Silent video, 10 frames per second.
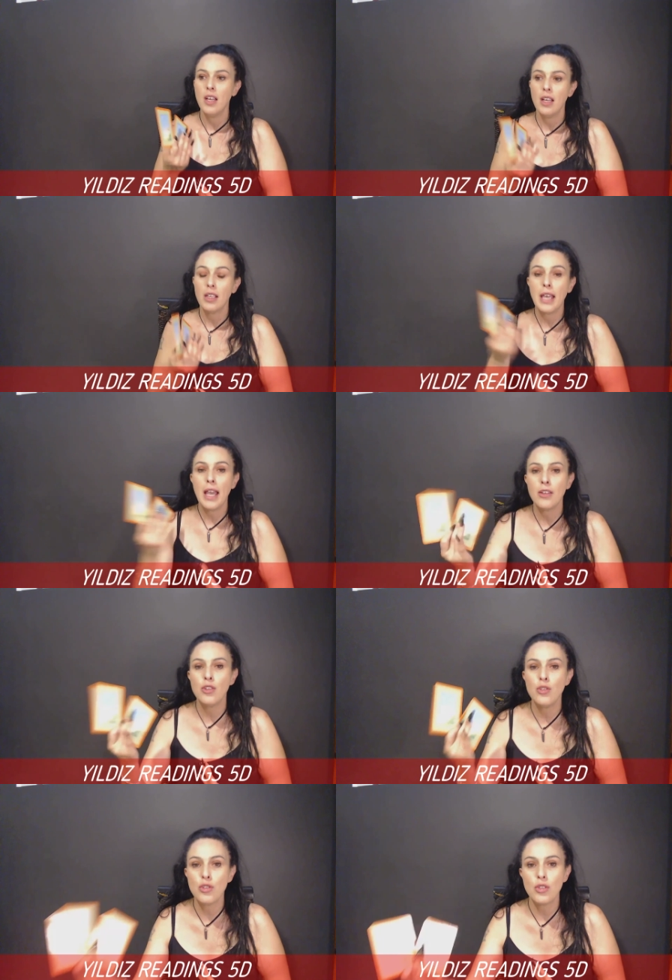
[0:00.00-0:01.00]
Can
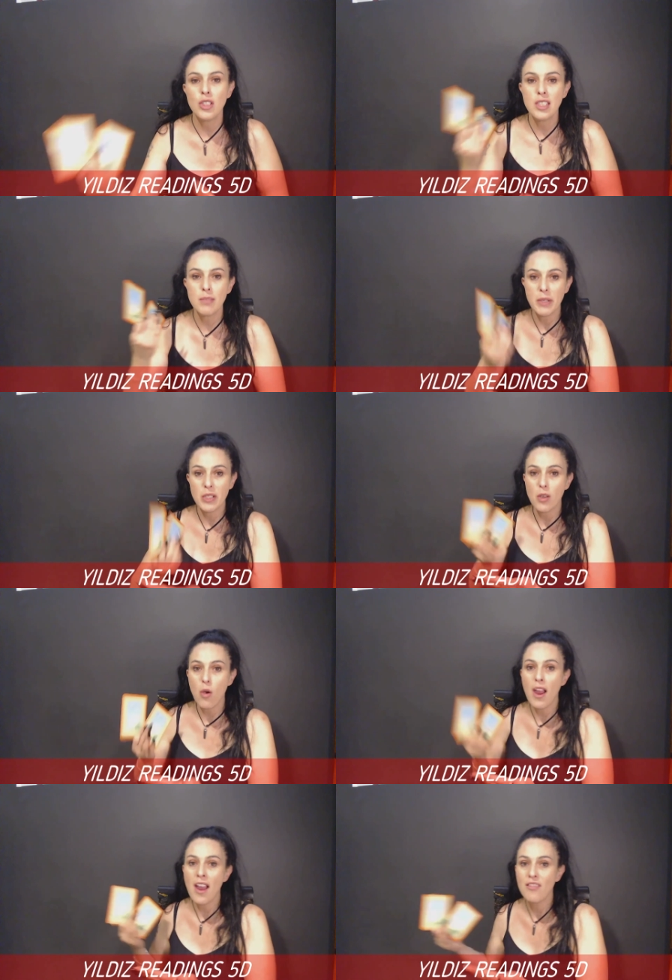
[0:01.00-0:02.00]
you do this because
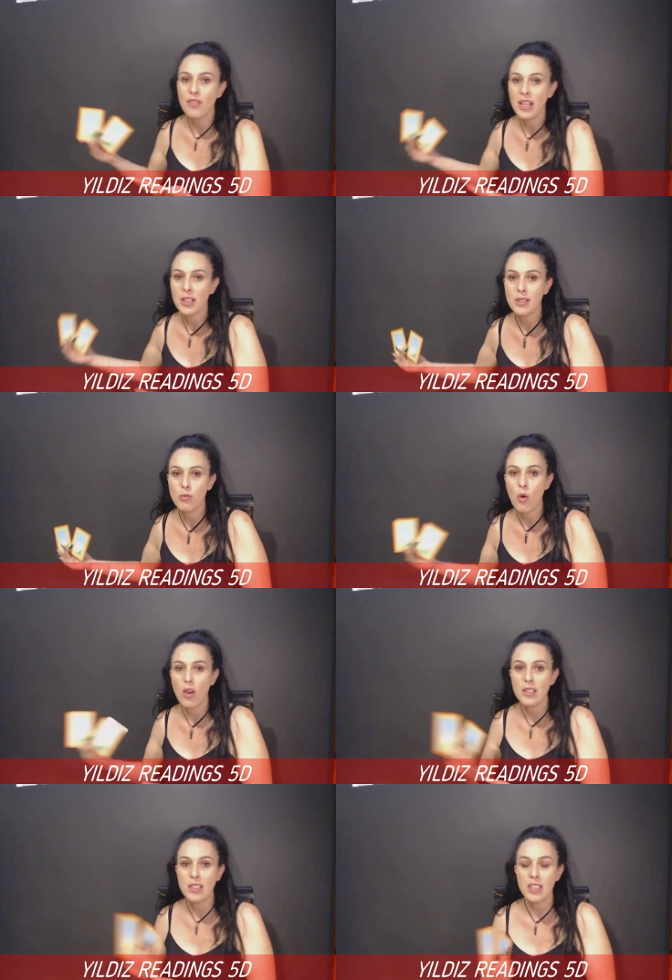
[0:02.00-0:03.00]
I have X, Y,
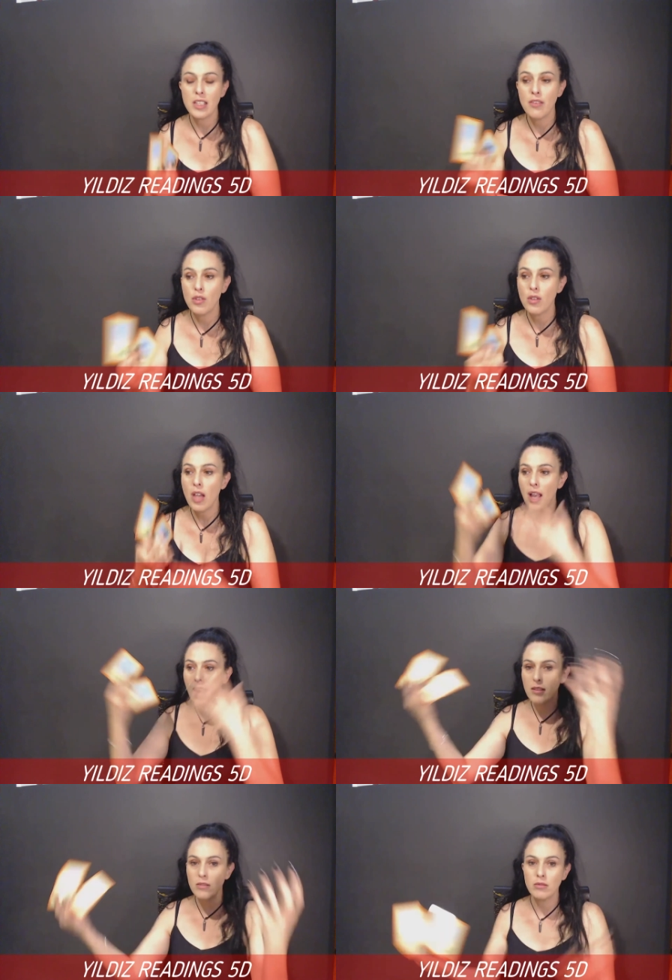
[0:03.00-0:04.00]
and Z? If you
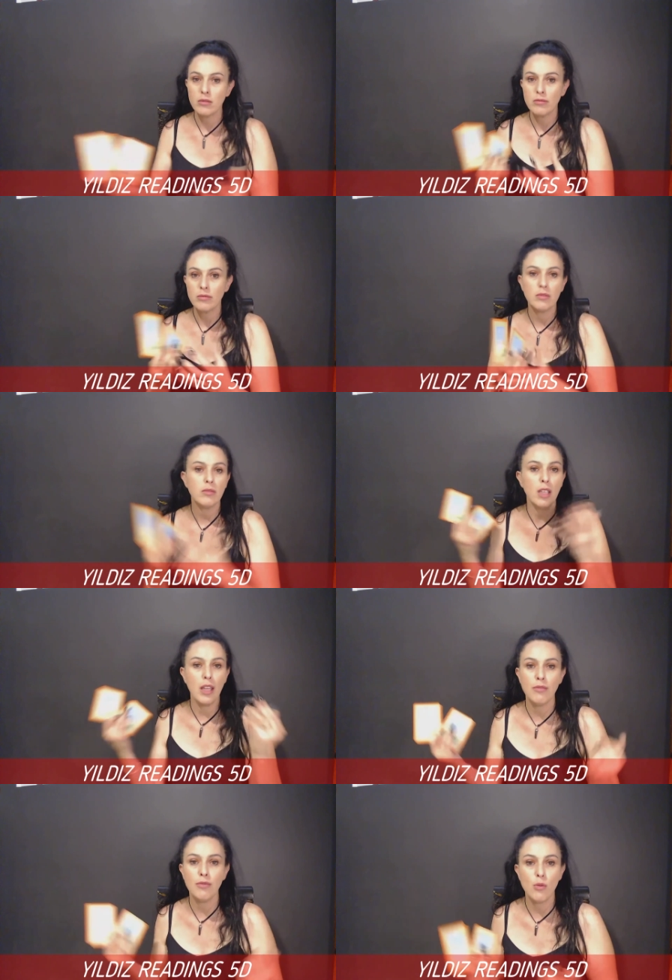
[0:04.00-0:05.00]
can't, let
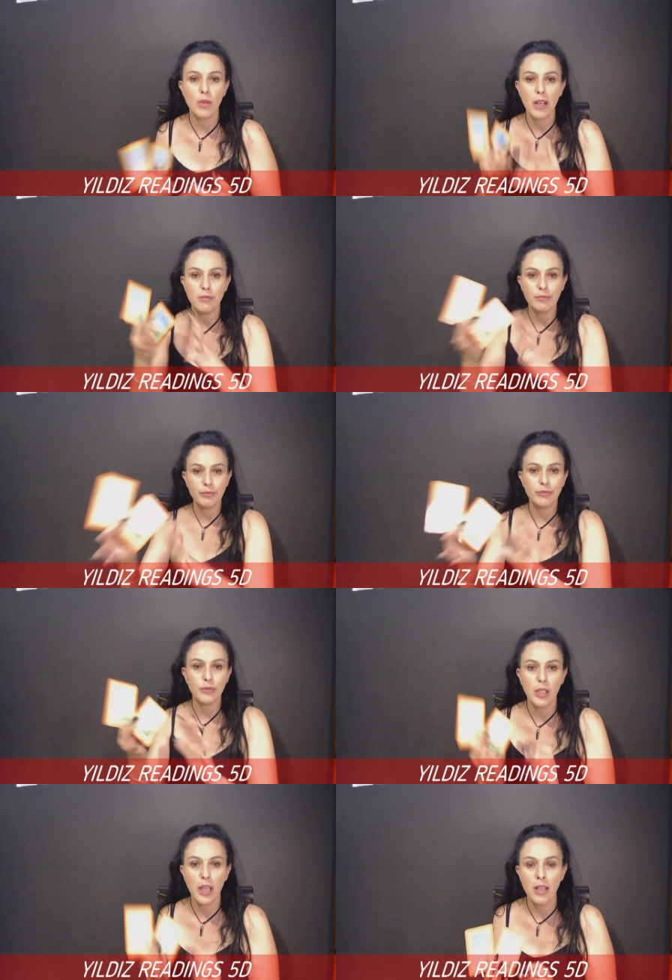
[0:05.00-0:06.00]
it fall down,
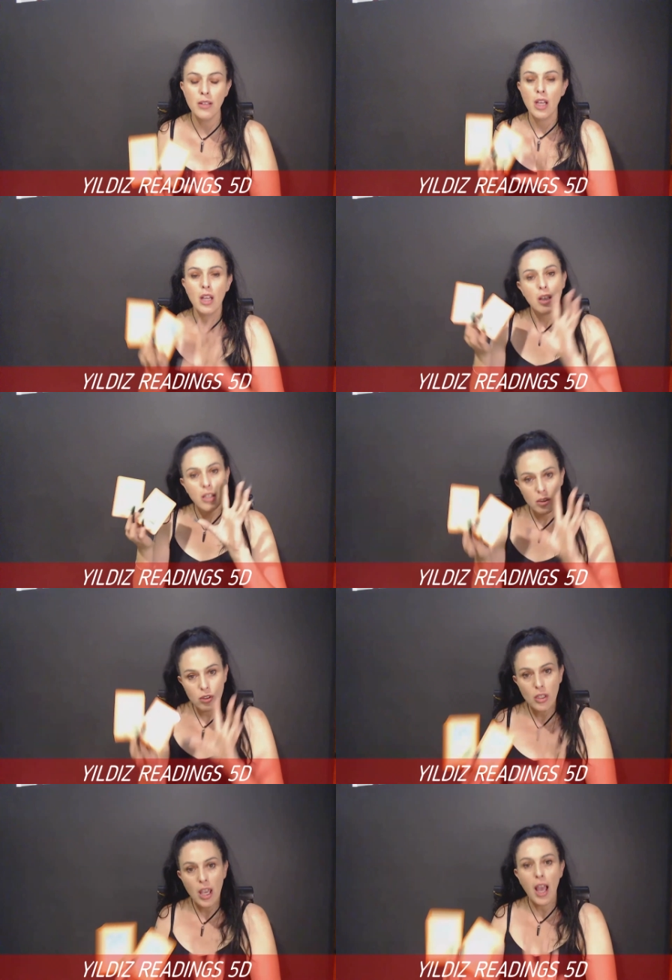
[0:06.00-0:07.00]
okay? You
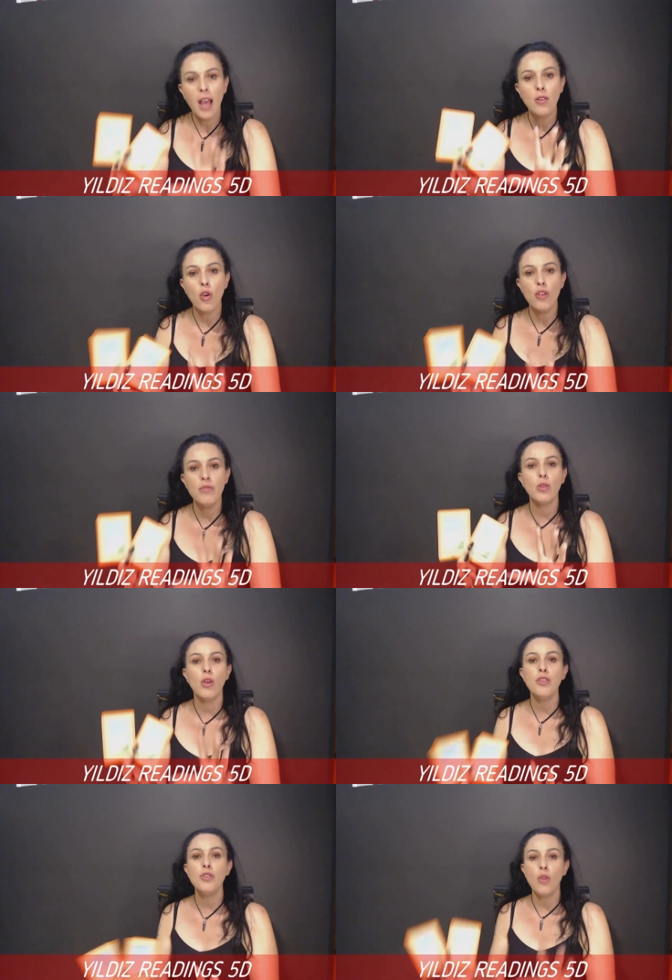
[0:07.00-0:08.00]
can't
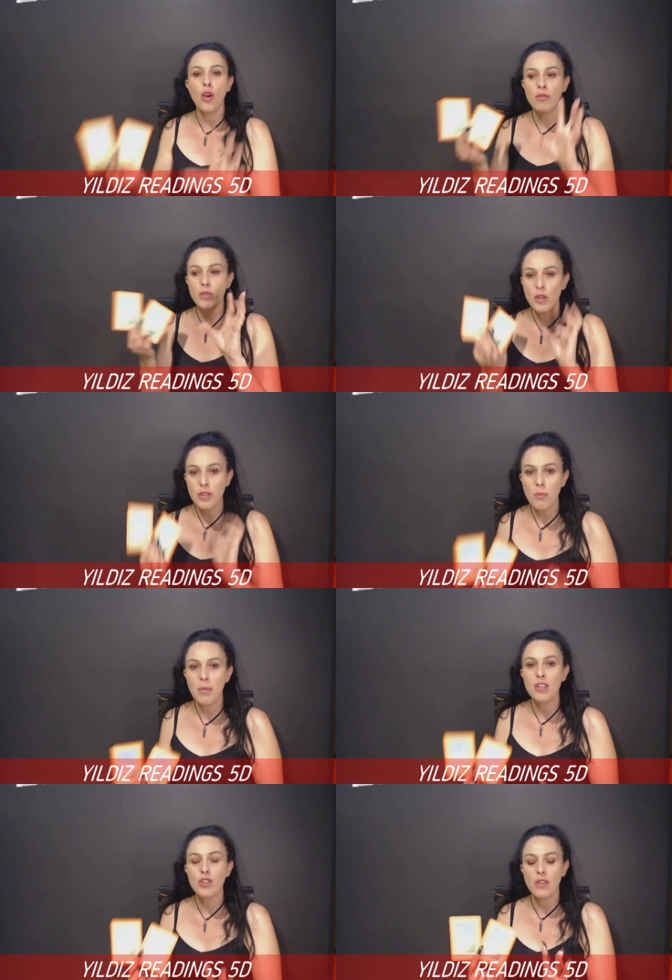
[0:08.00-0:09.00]
overload. You overload, the
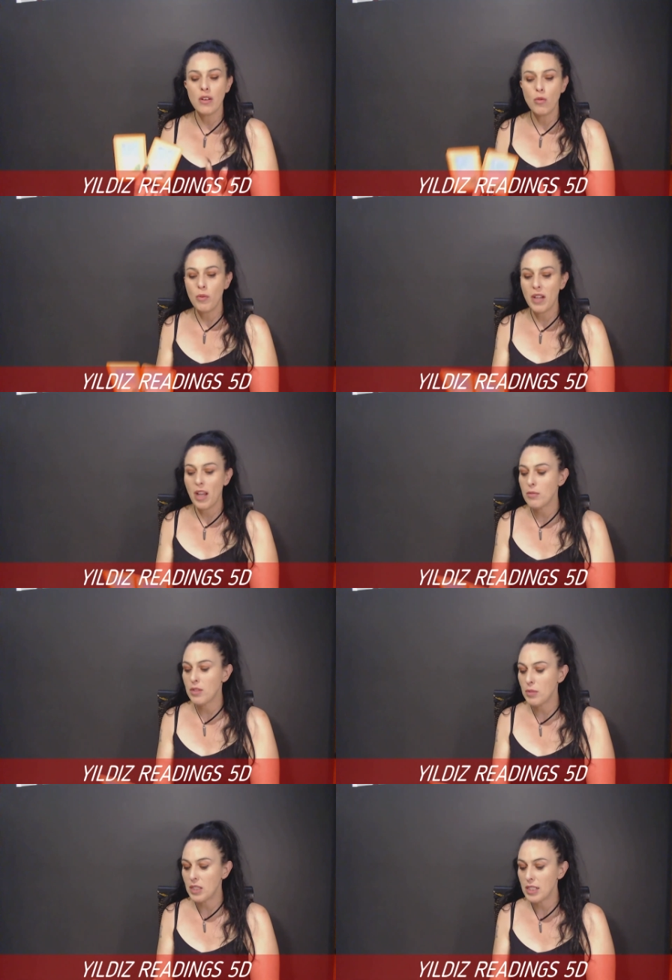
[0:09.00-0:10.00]
battery will become
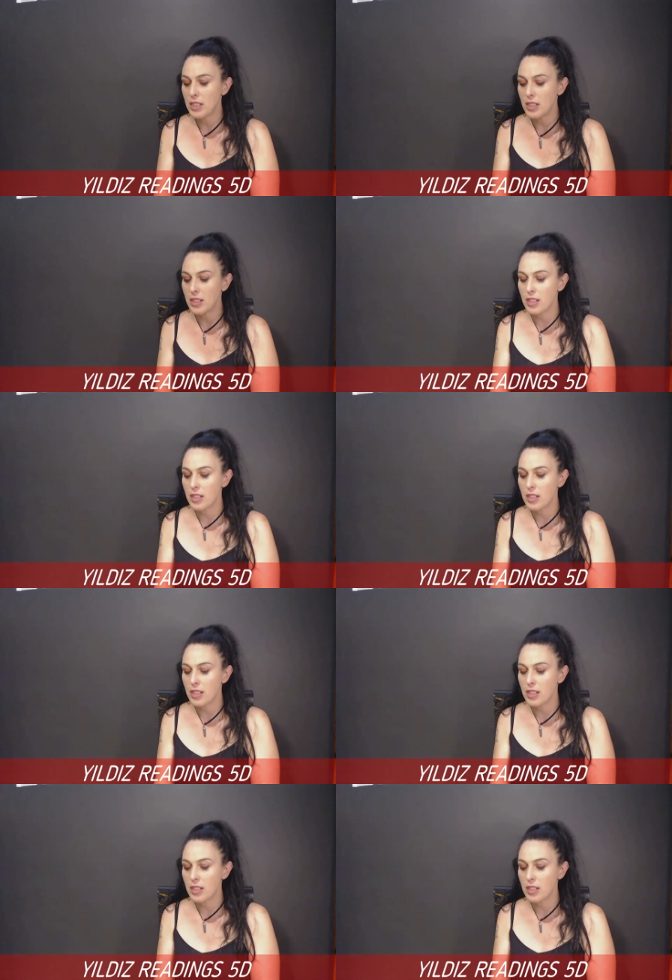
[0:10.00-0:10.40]
depleted.